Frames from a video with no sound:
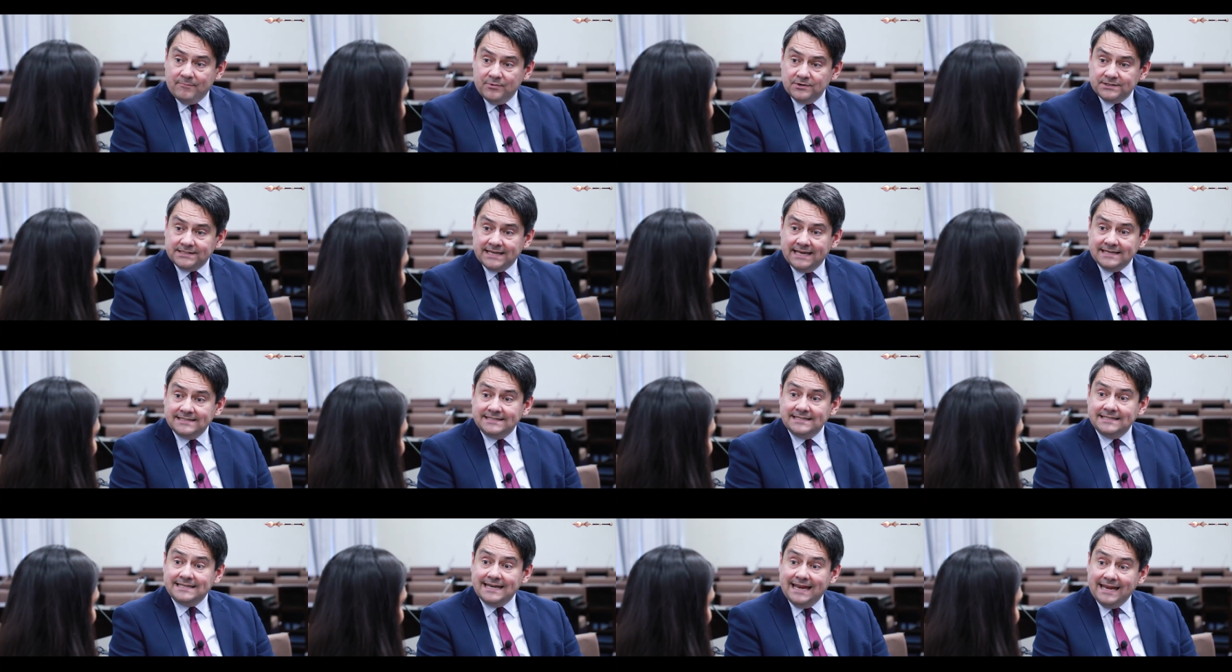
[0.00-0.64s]

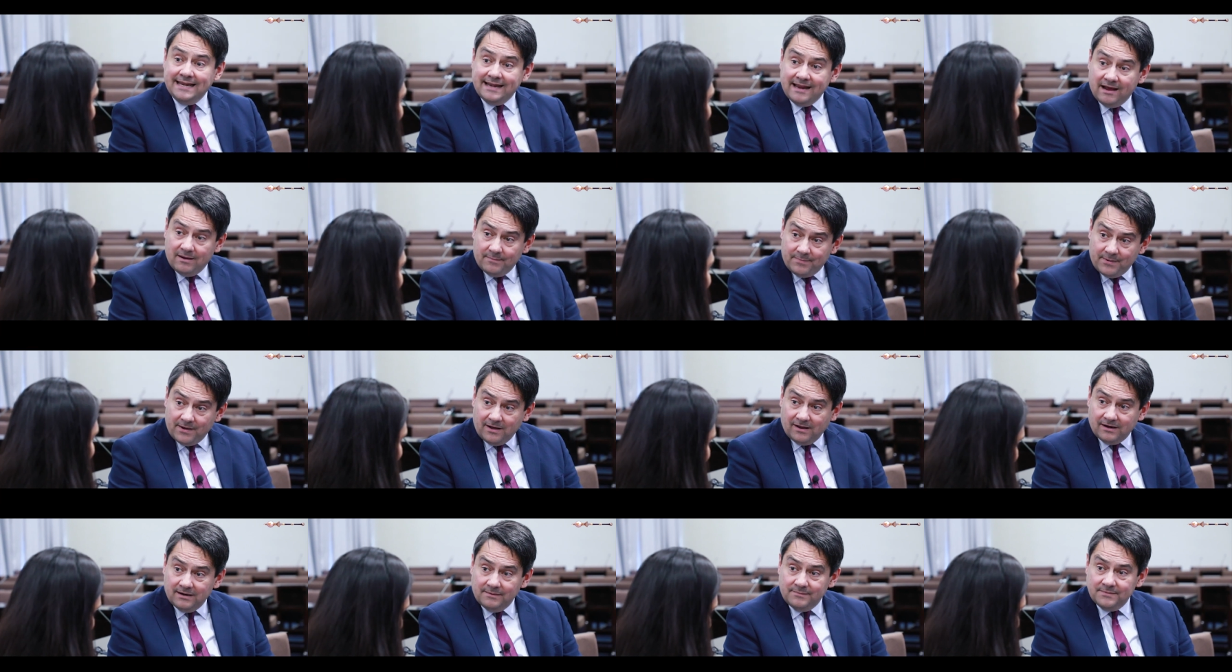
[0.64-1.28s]
represented in our
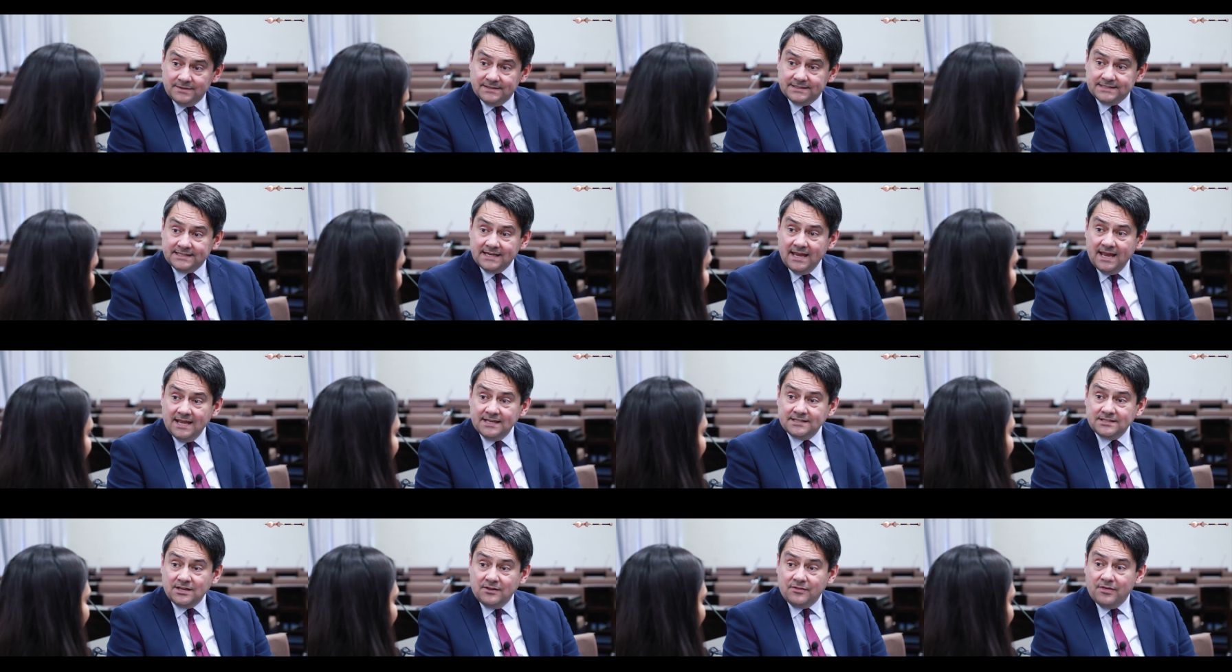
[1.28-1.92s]
parliaments
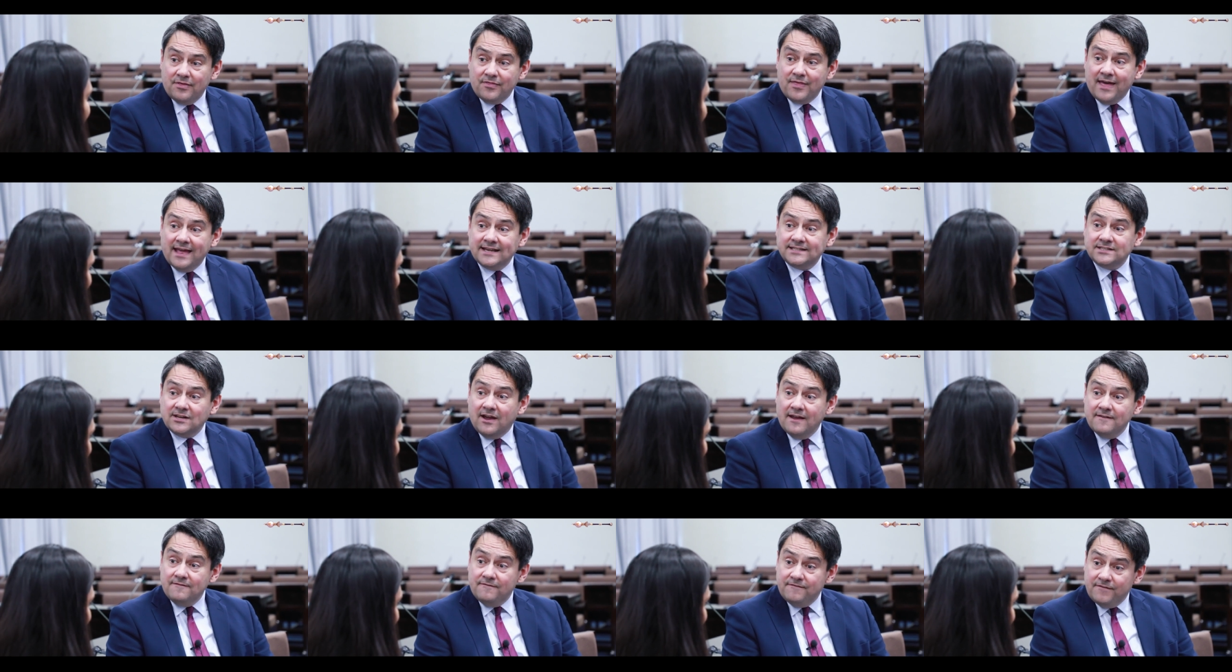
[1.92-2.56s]
so that
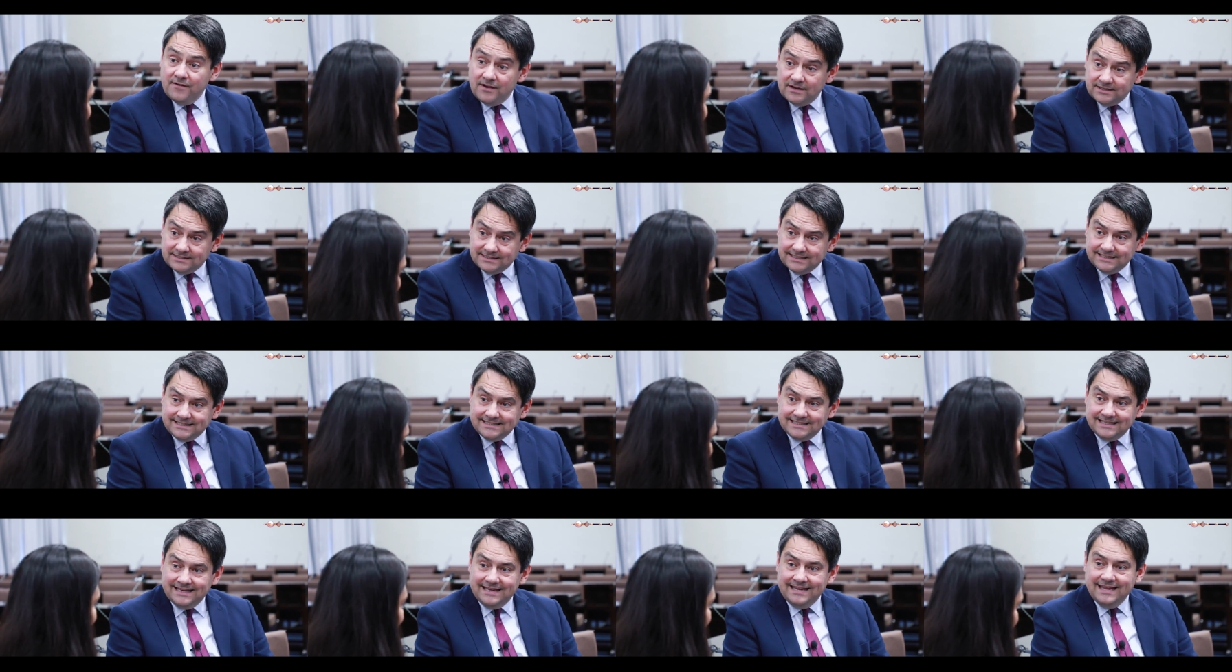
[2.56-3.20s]
that
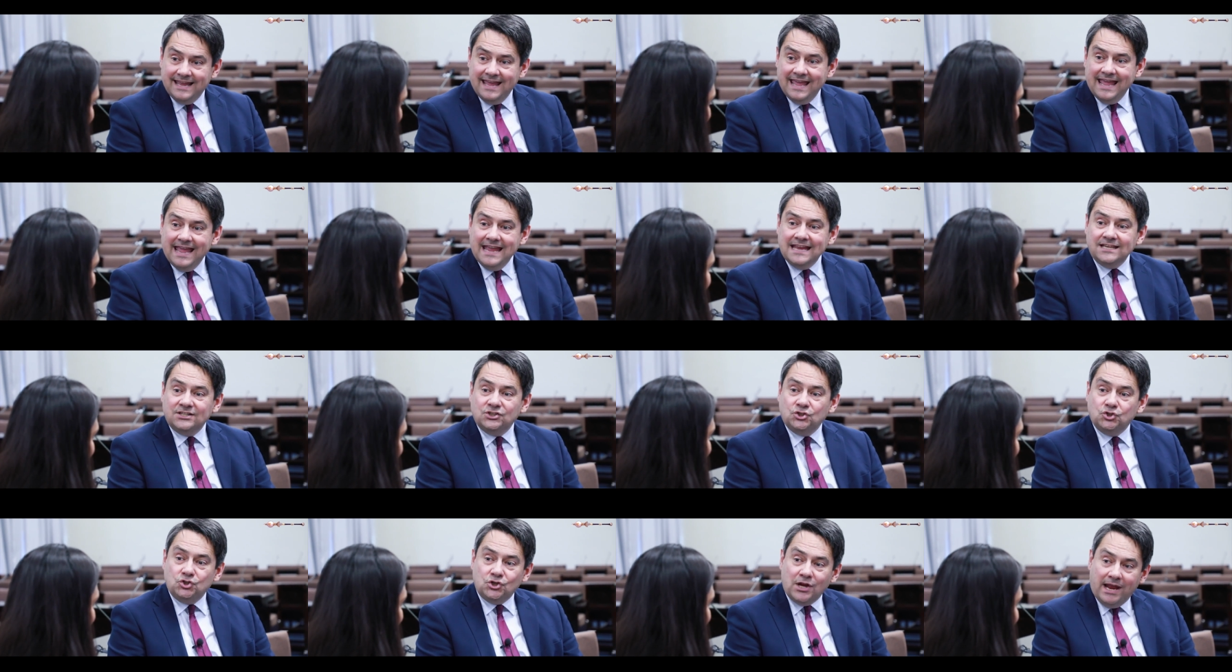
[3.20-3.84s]
diversity
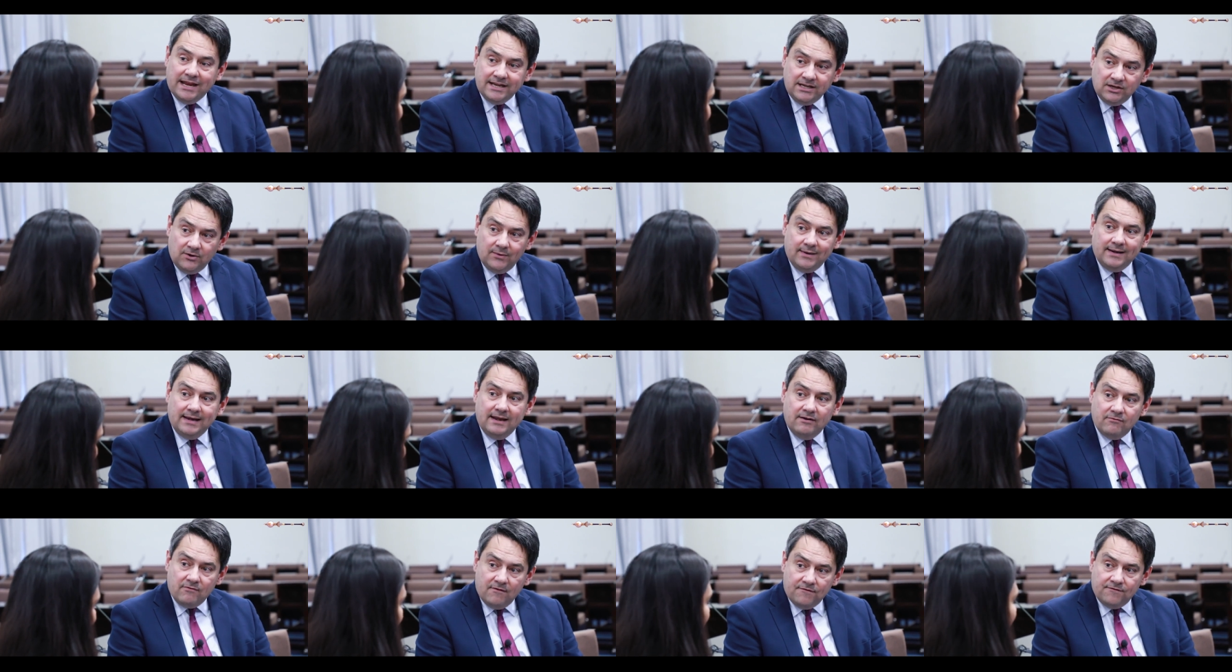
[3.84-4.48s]
is
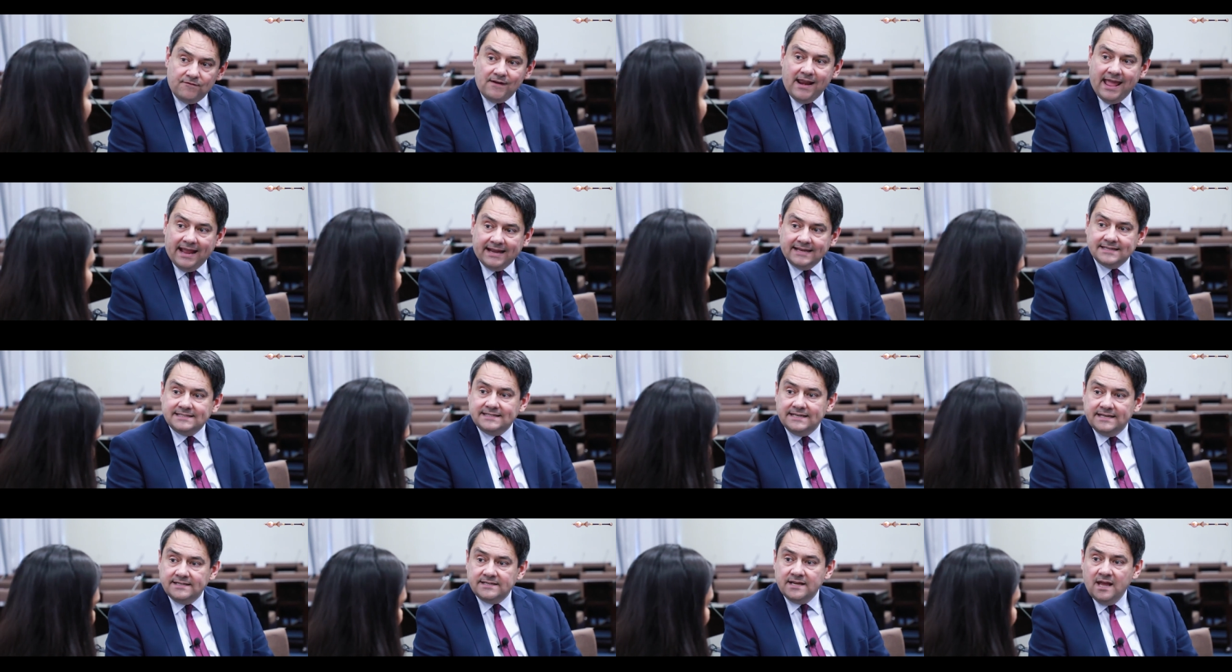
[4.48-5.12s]
genuinely
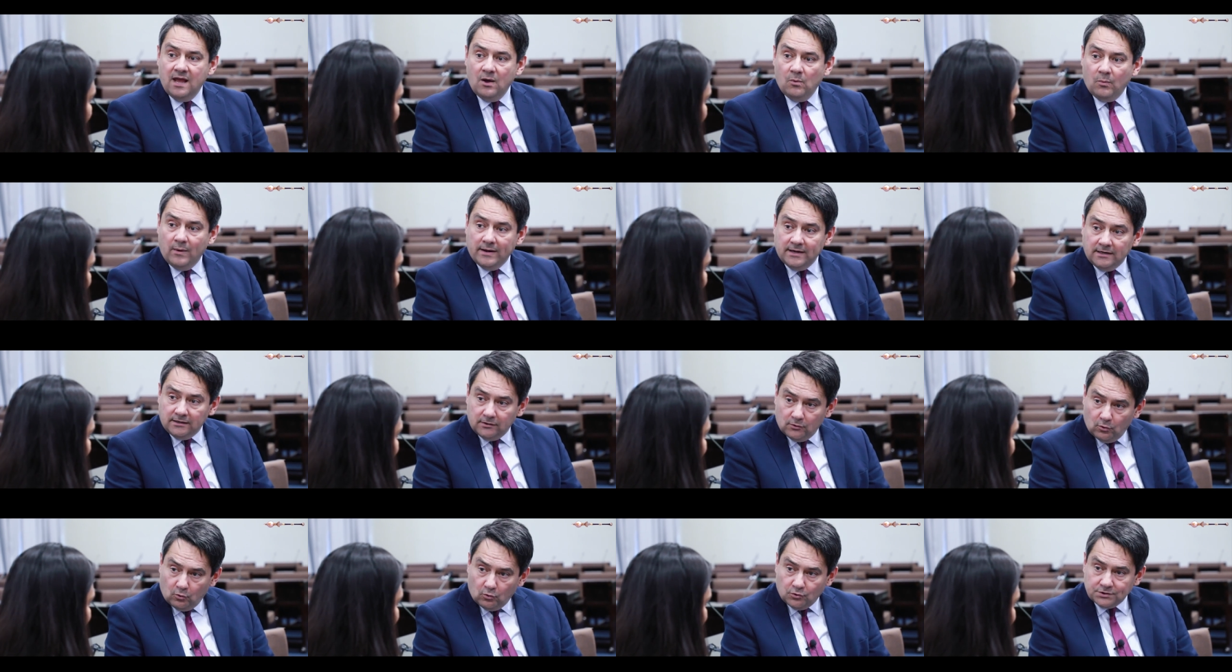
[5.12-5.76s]
reflected
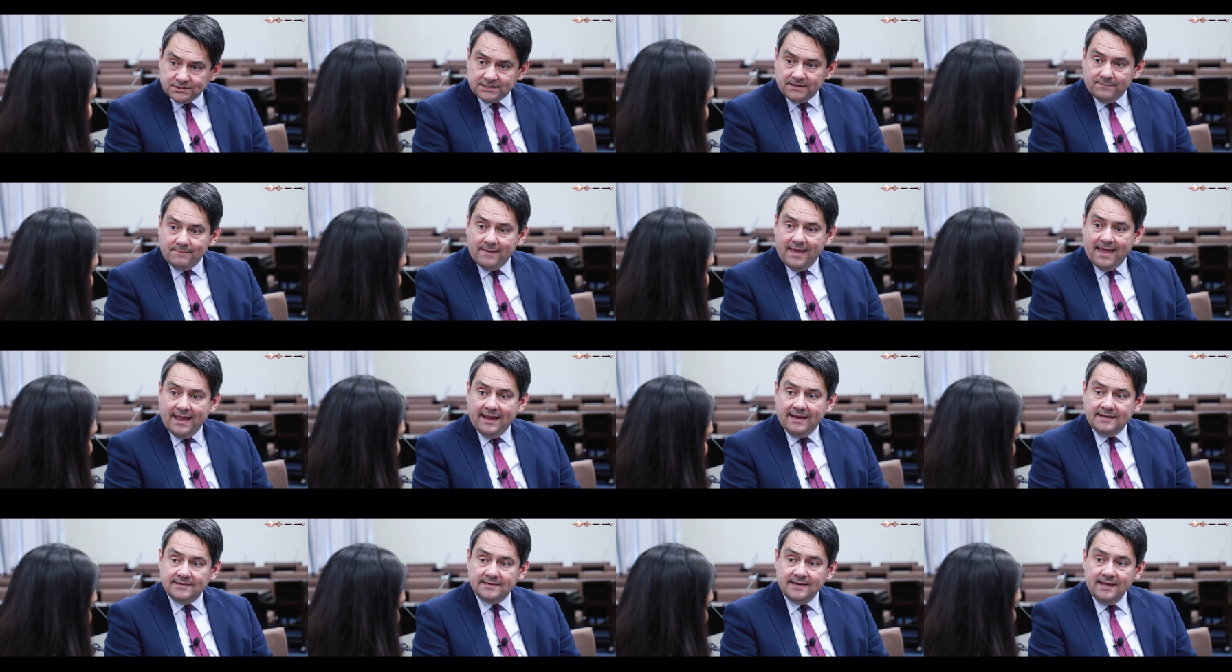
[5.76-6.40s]
when laws are
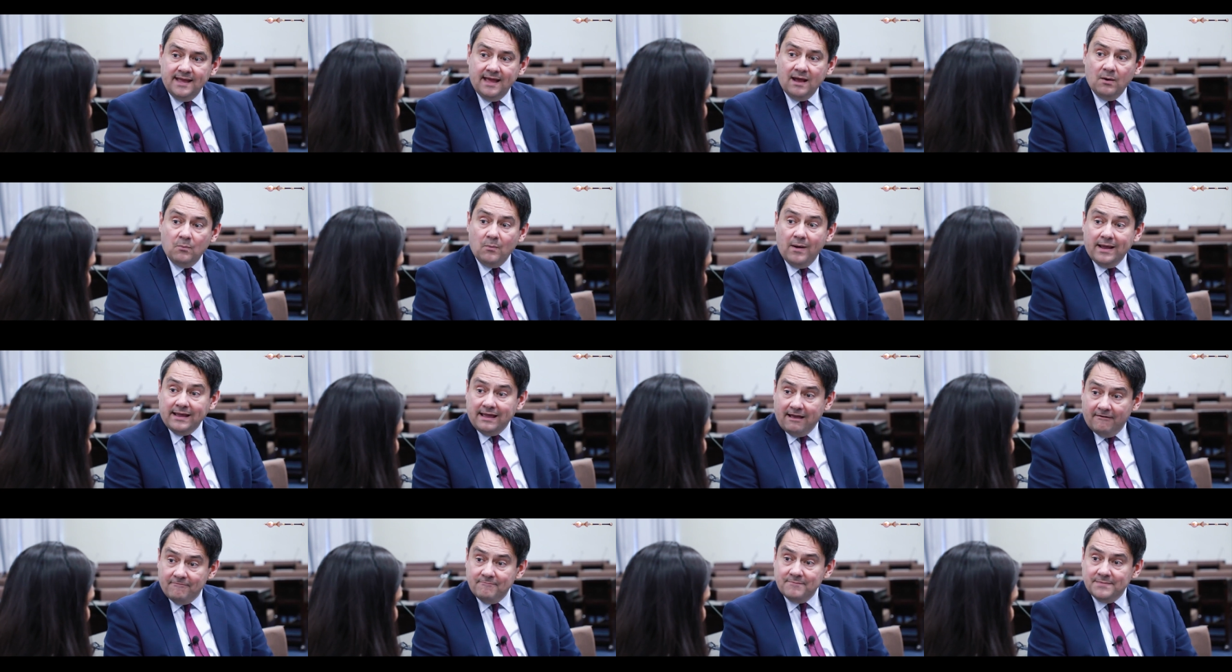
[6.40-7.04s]
made and
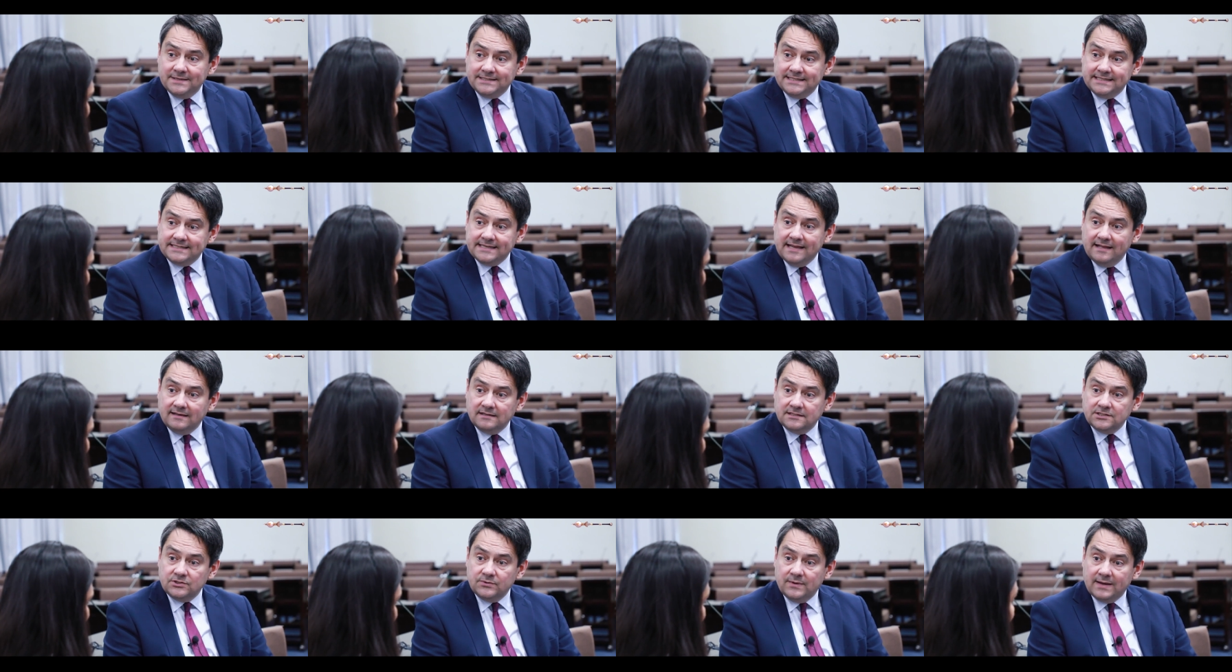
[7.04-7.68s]
when government is
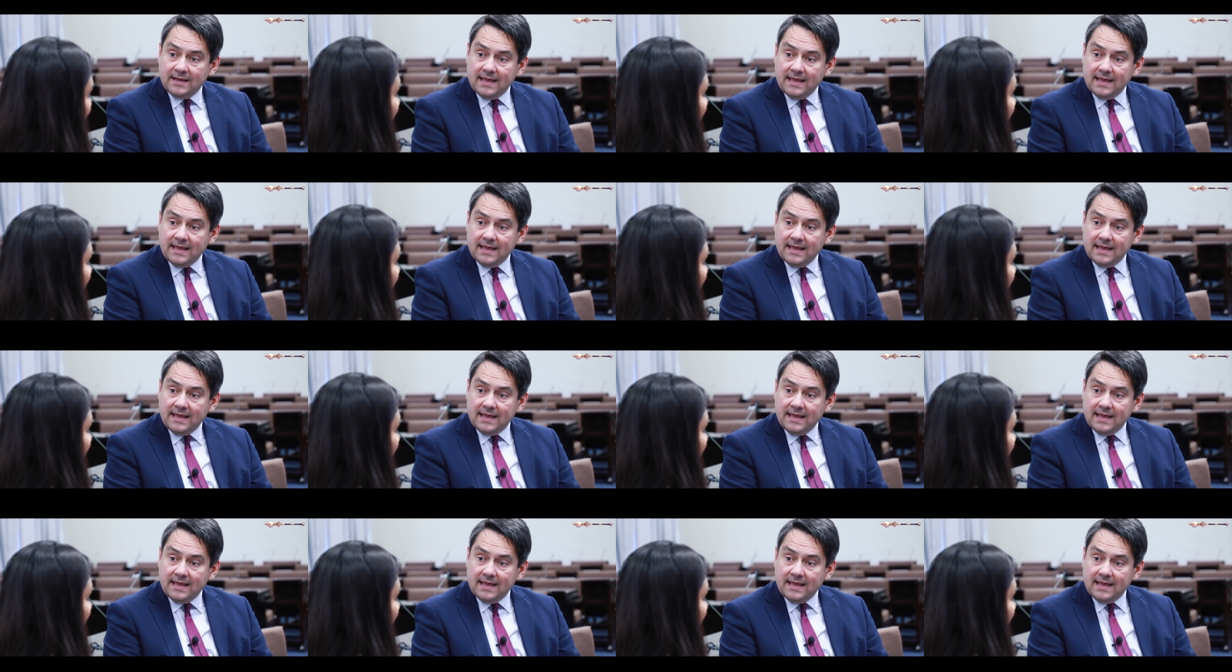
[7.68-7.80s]
held to